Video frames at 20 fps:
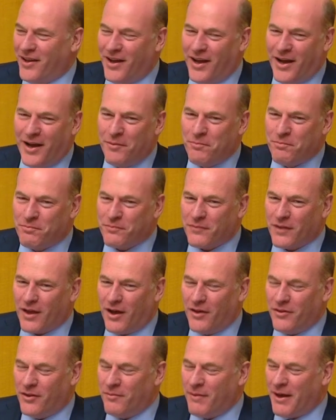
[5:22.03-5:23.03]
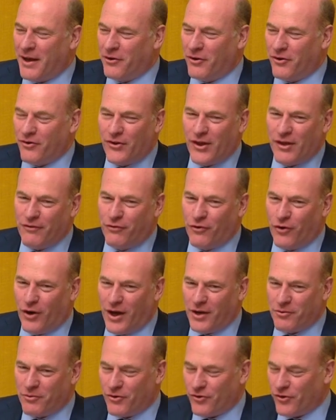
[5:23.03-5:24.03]
um, the matter is
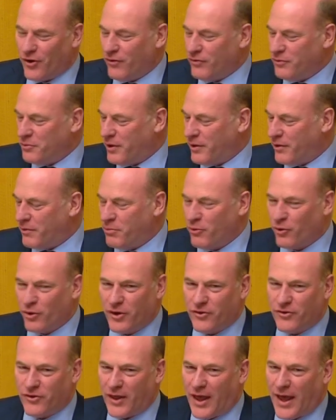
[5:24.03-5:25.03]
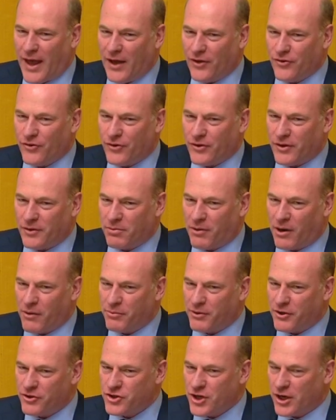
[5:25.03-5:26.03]
therefore unresolved and we reported to the House at the
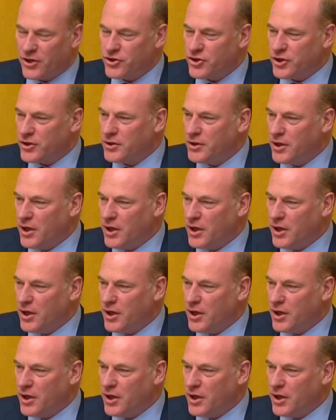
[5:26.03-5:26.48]
appropriate junction.